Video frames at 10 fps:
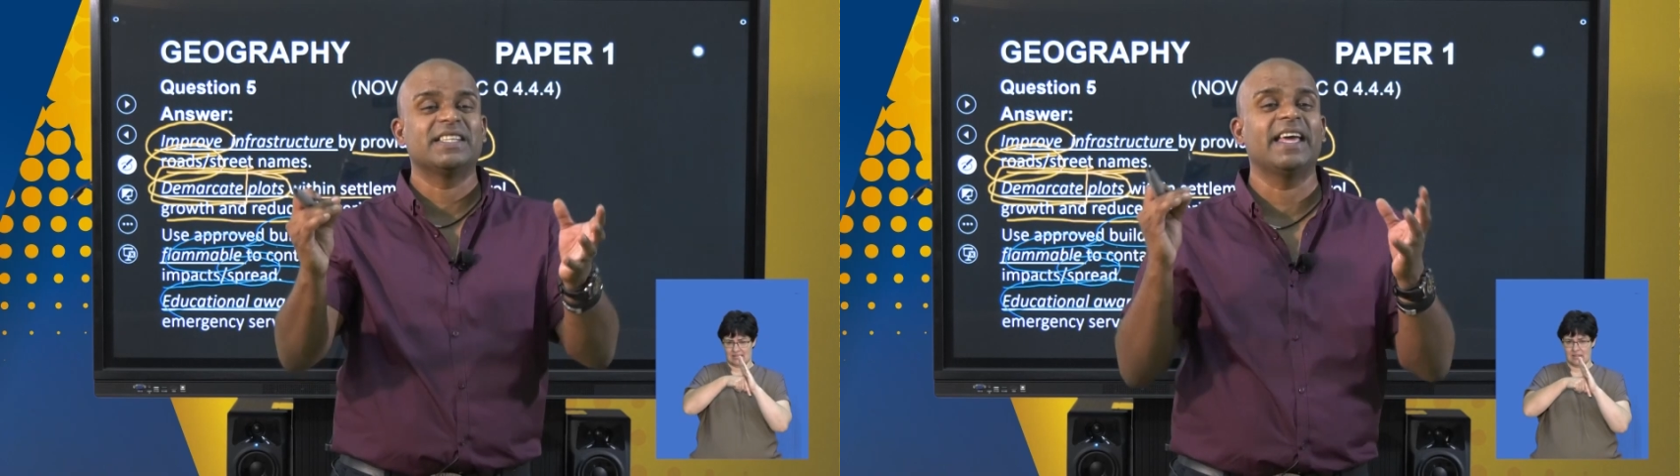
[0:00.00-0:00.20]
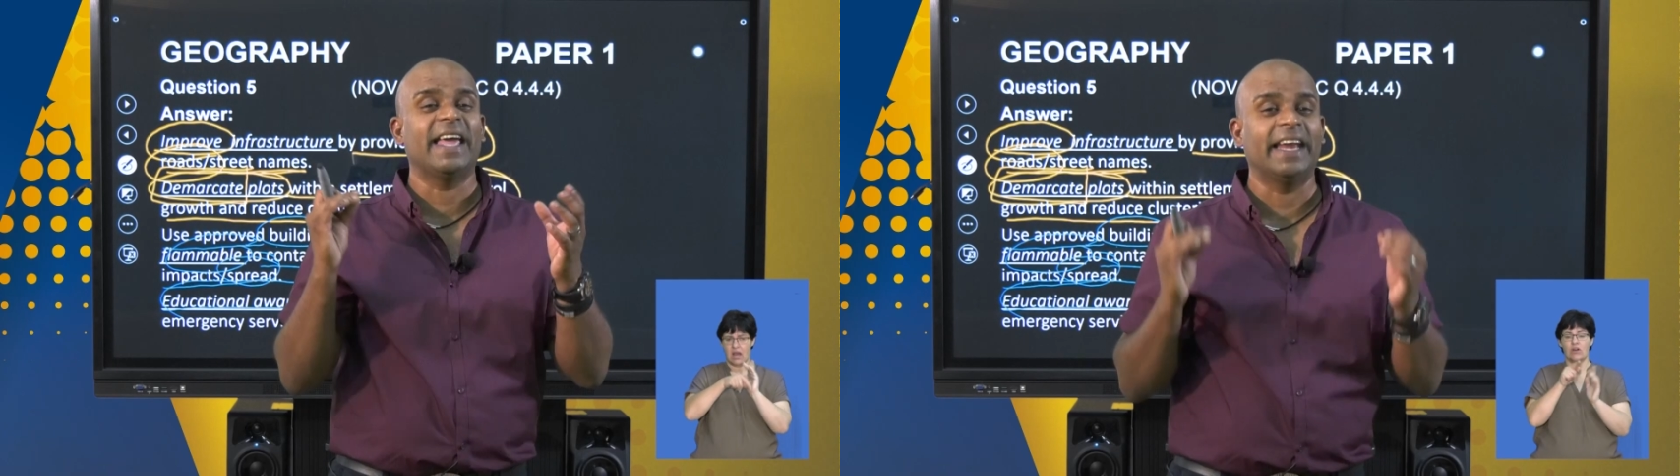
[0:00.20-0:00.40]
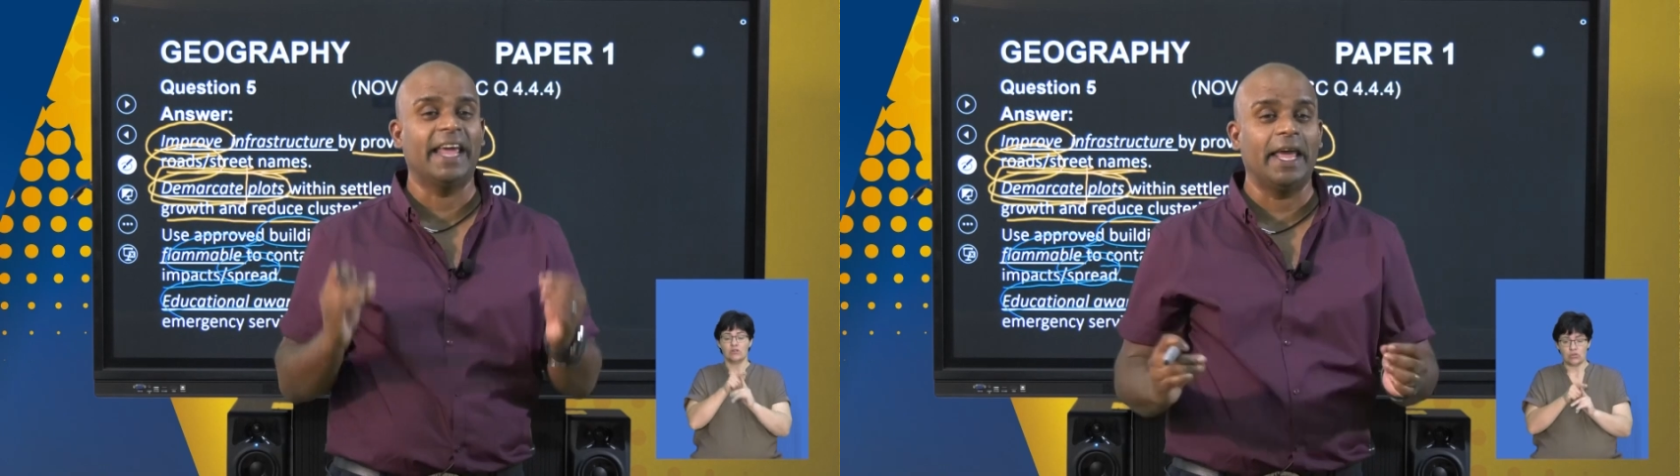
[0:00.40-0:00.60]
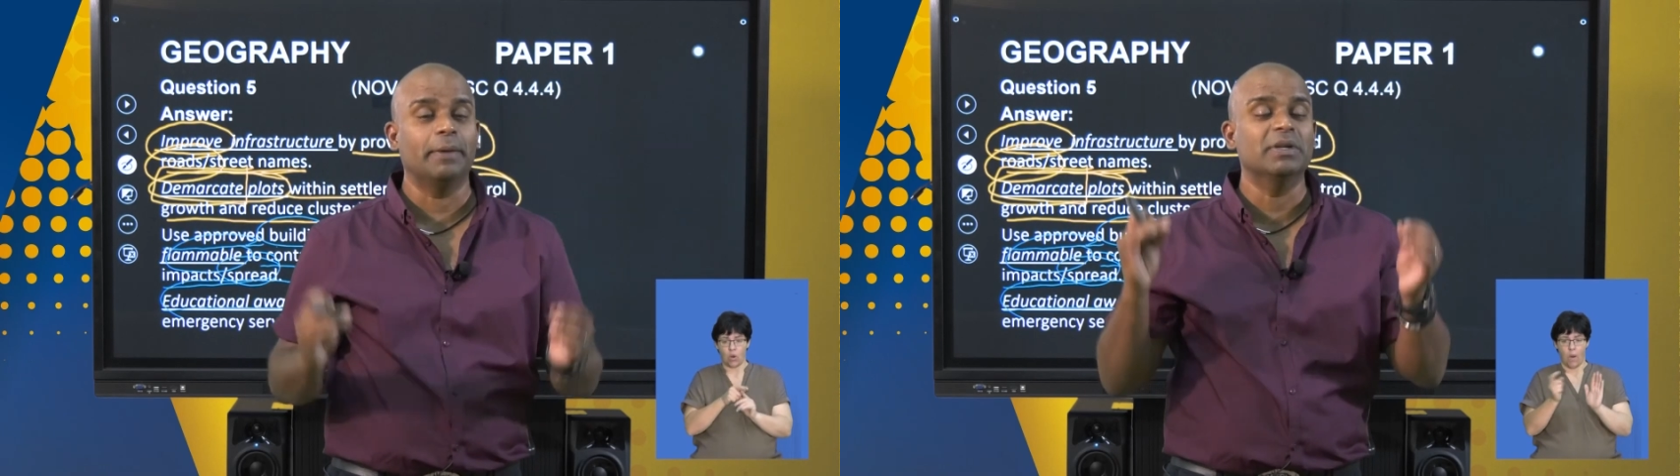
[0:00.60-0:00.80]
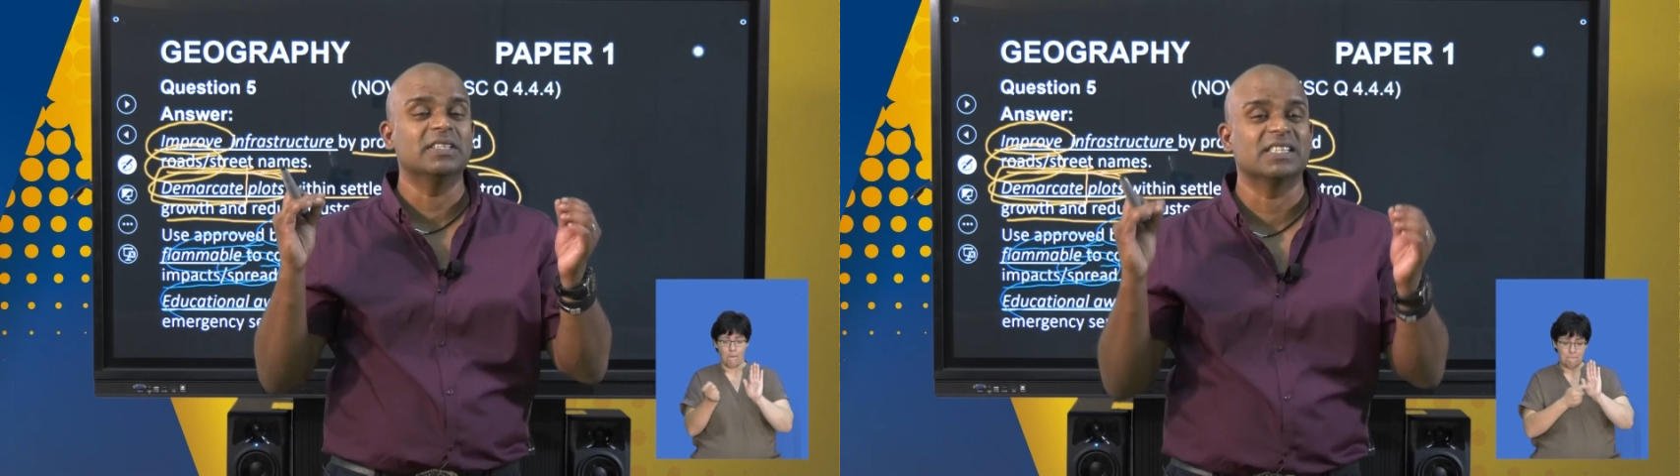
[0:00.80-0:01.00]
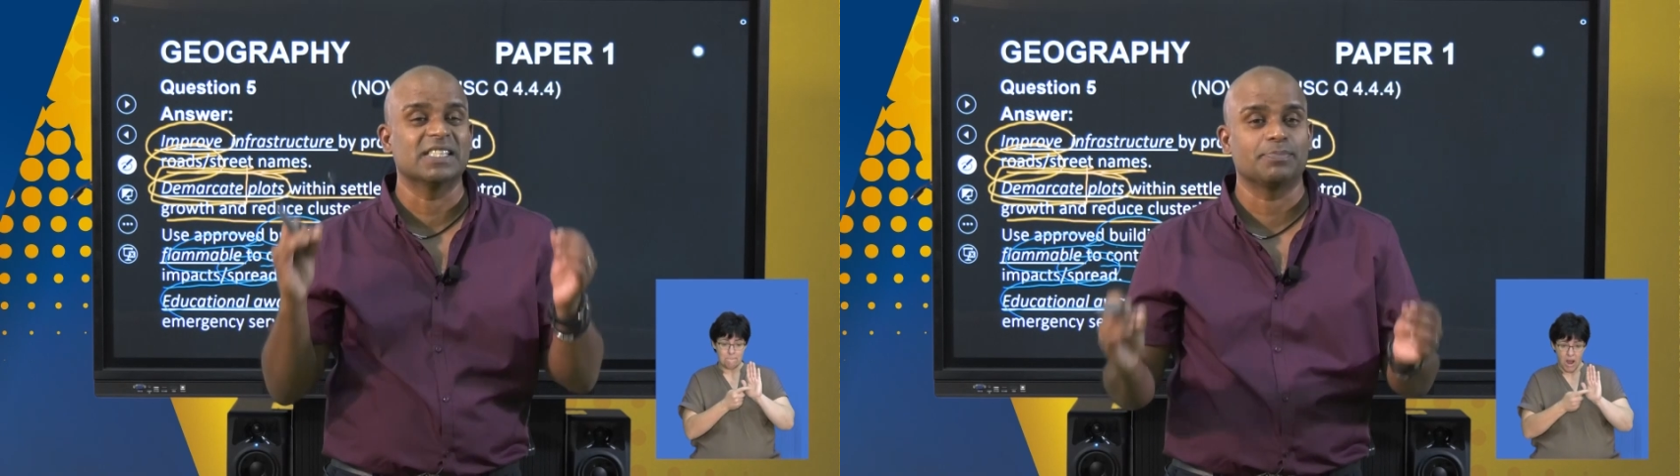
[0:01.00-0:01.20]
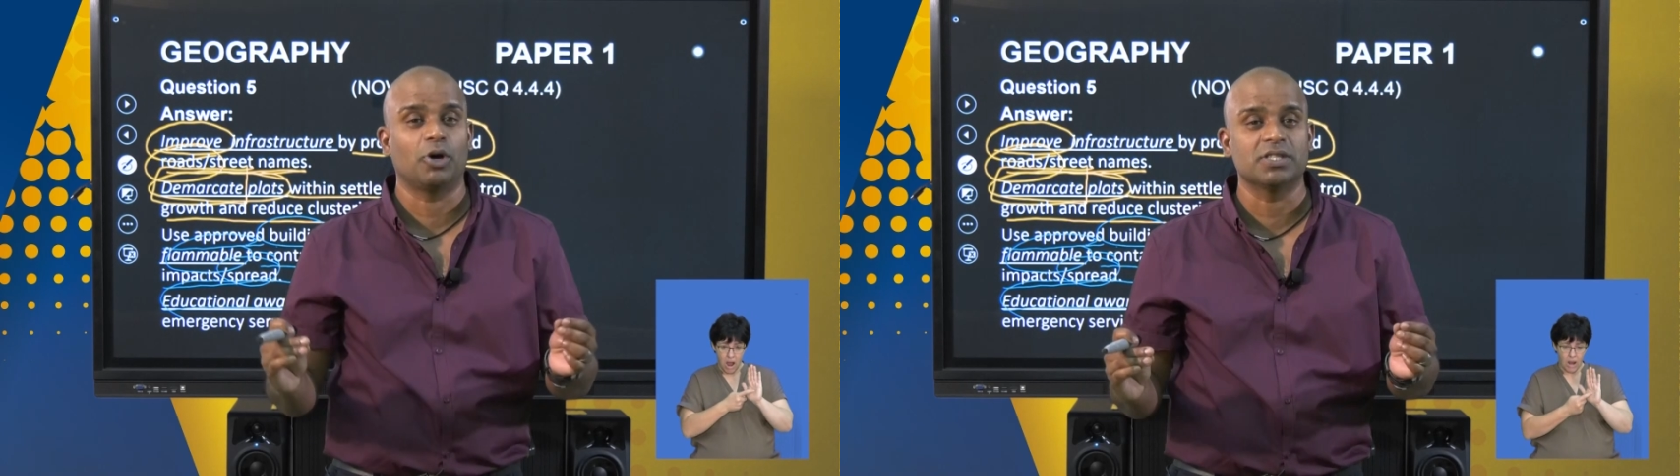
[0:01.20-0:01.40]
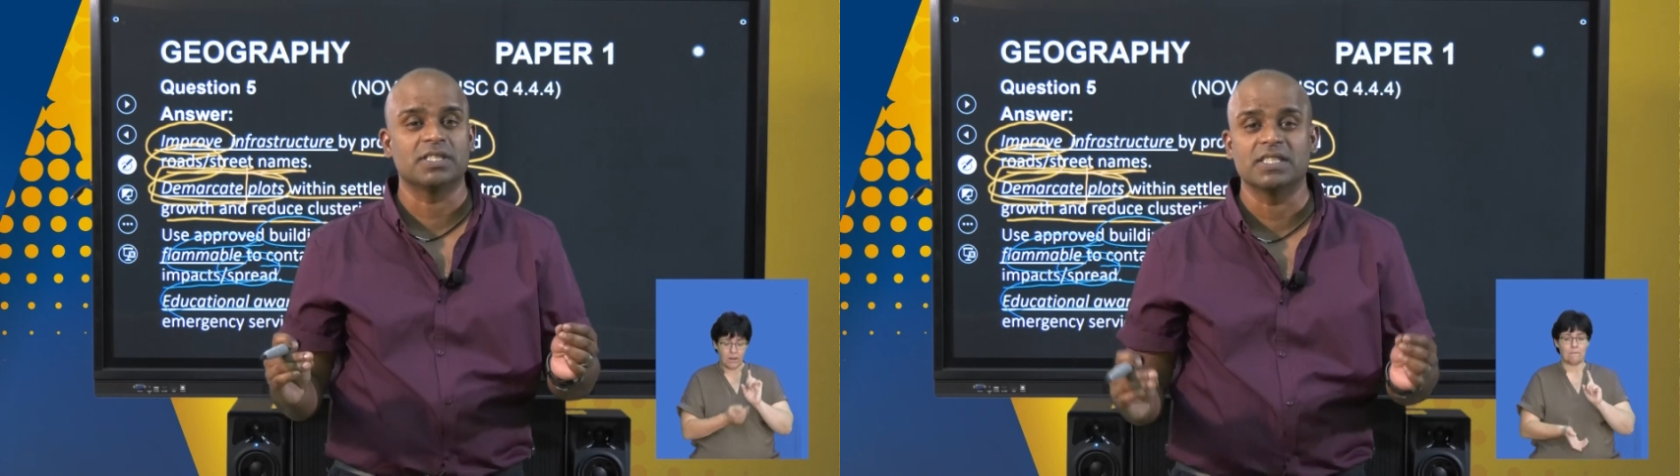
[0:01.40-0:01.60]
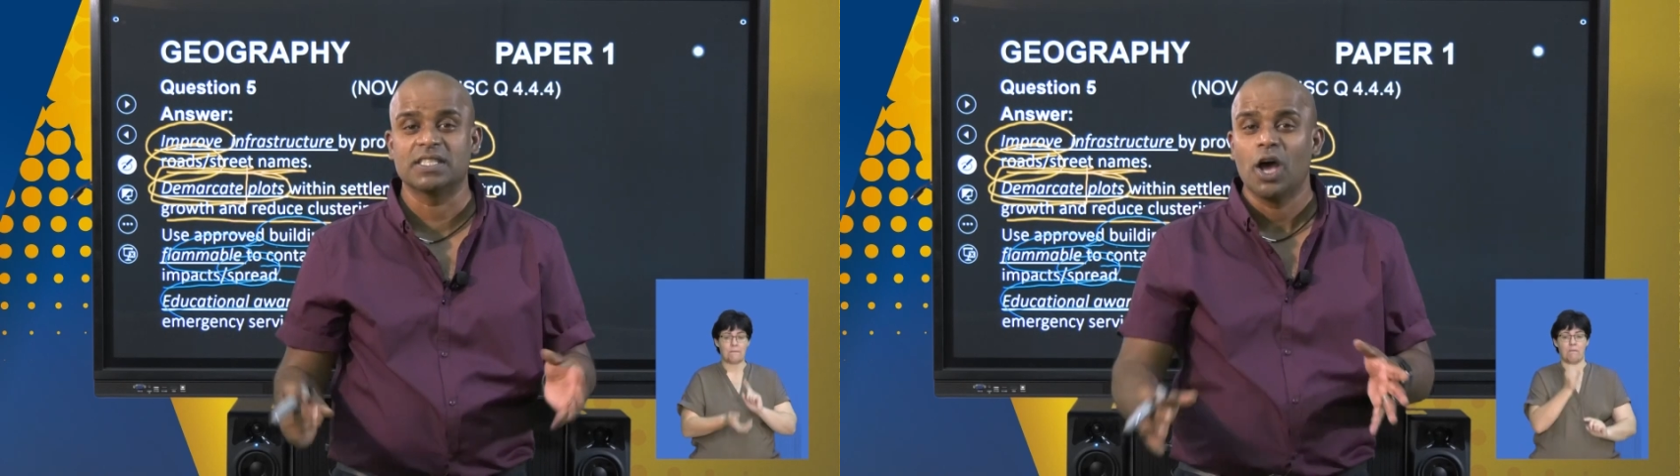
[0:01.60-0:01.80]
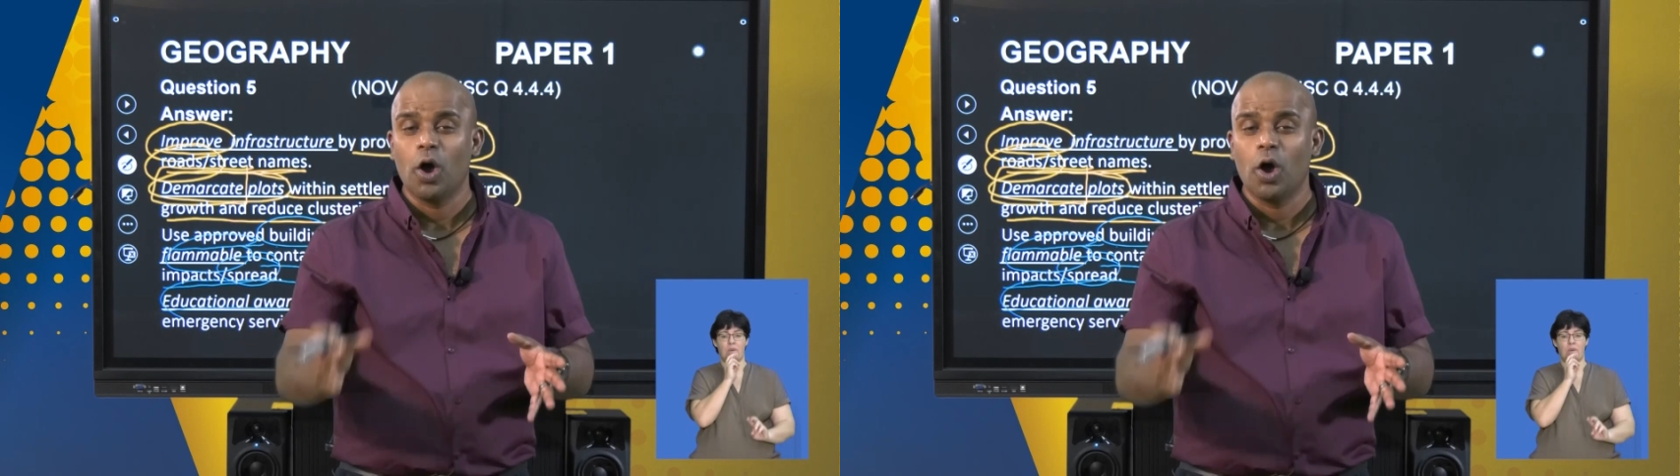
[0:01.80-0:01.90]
enabled responses.